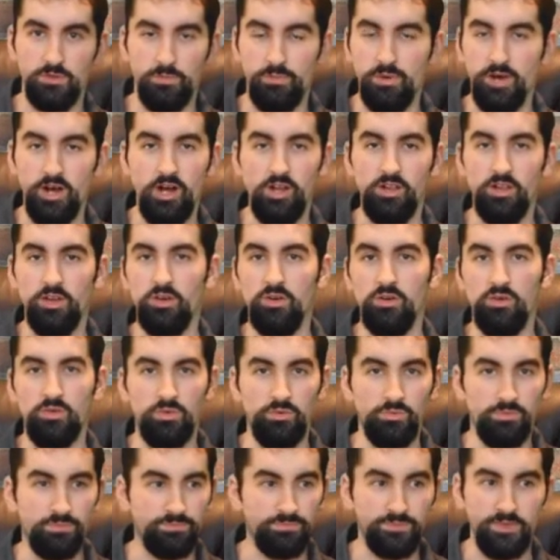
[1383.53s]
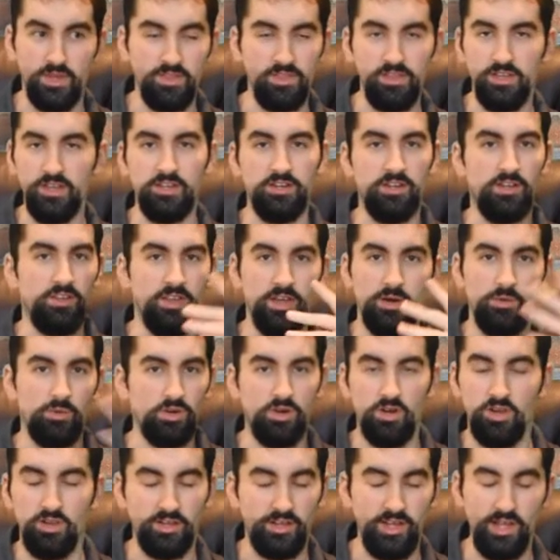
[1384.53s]
Apollo, Athena, they were
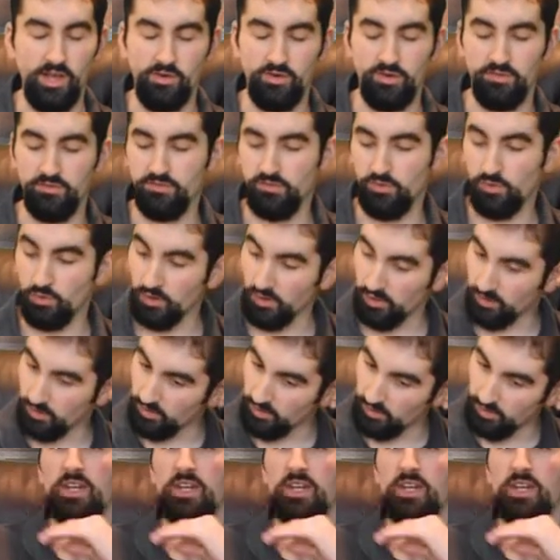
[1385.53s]
all accounted for.